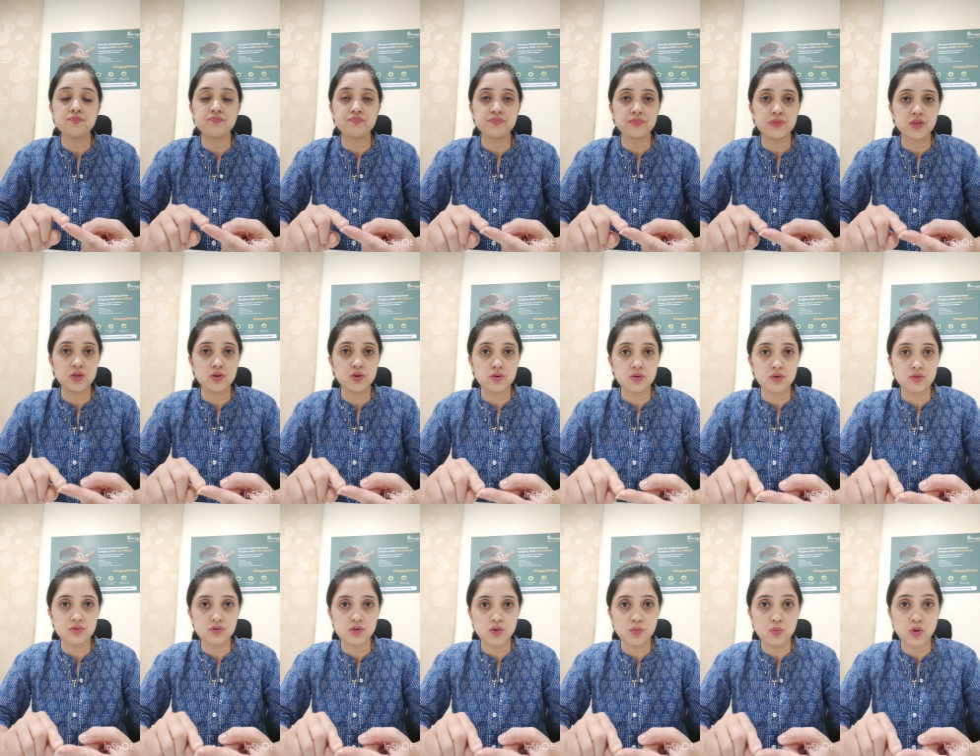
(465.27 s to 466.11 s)

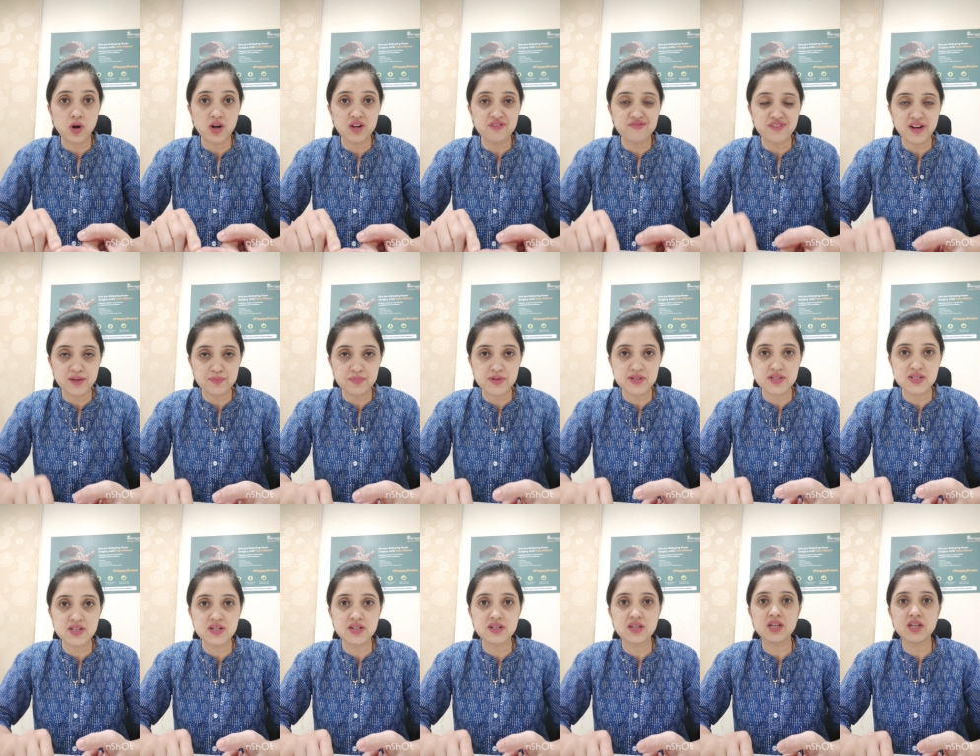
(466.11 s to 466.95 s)
your body fat
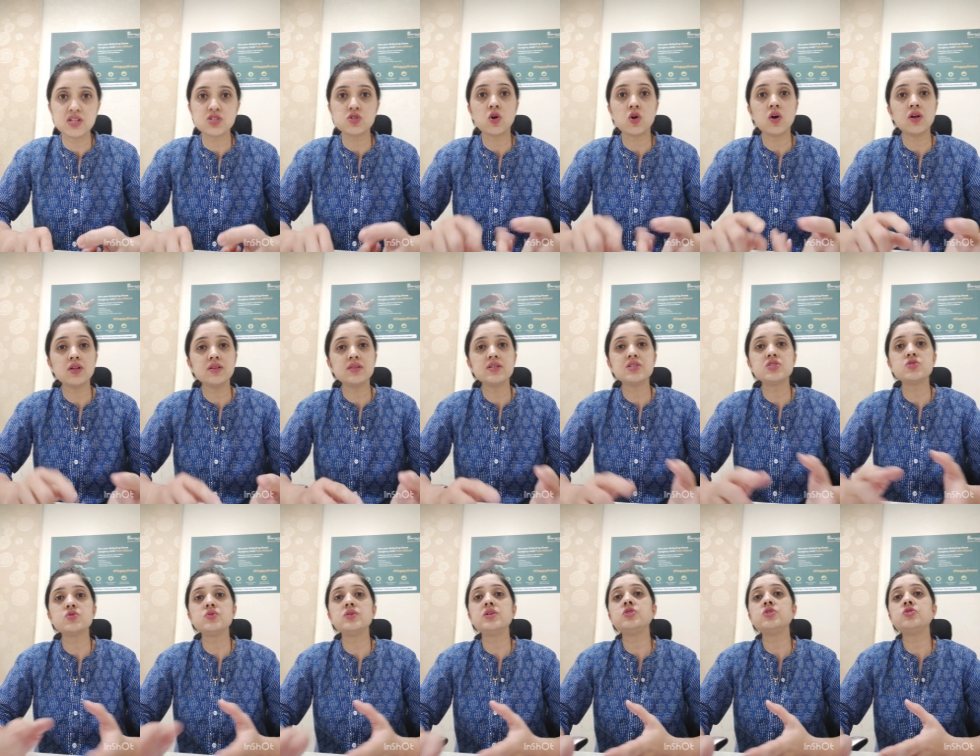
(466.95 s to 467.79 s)
percentage, all
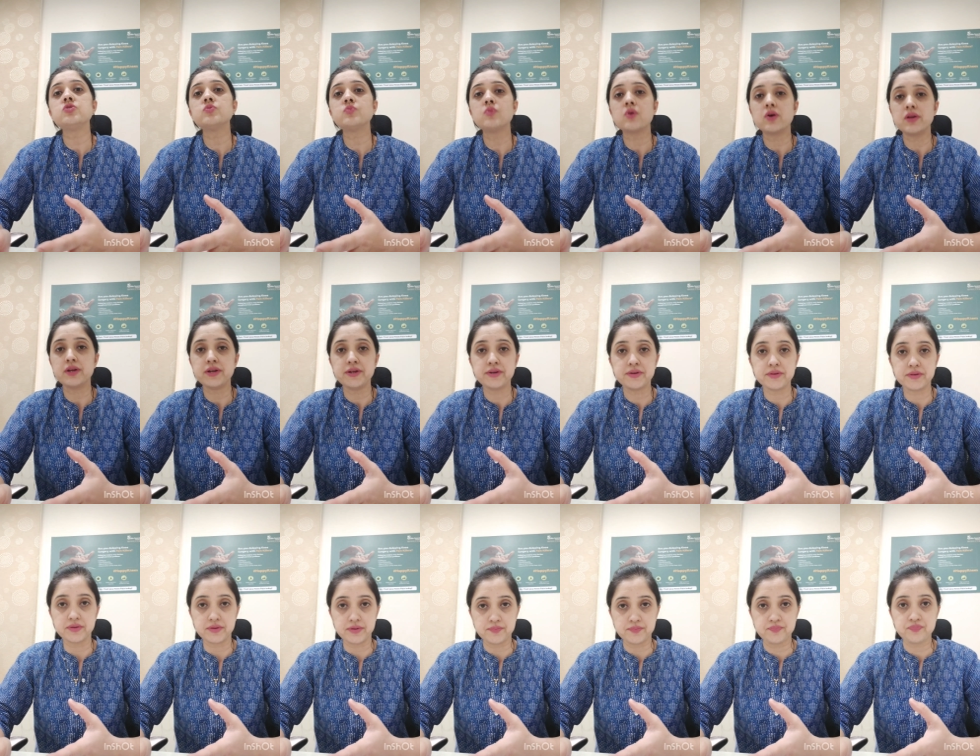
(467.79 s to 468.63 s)
this you need to
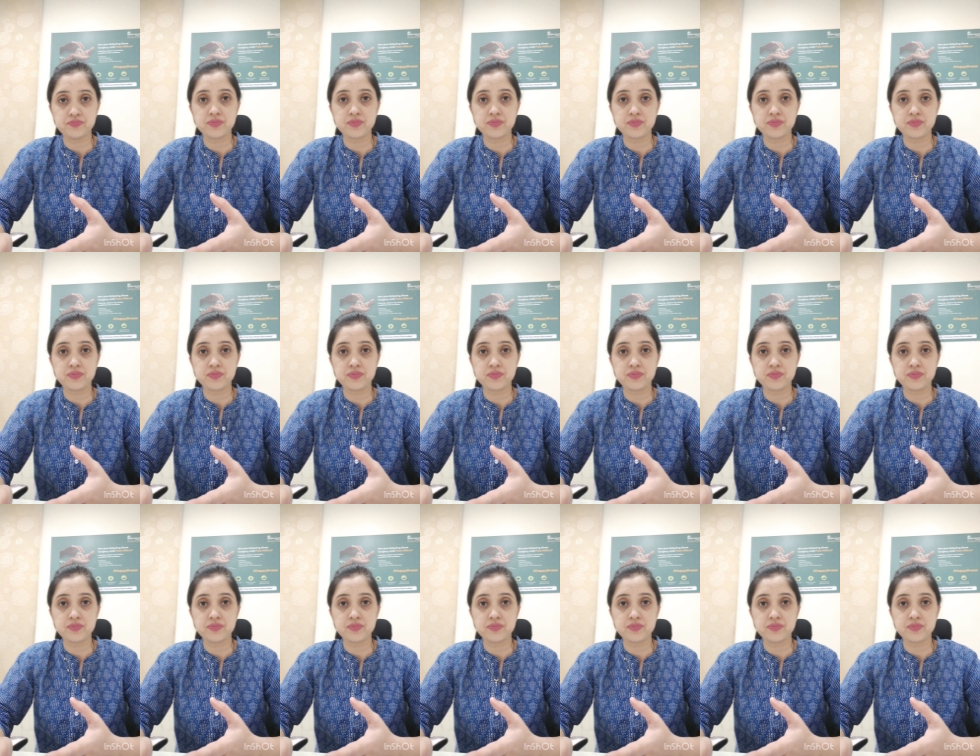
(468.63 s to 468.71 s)
monitor.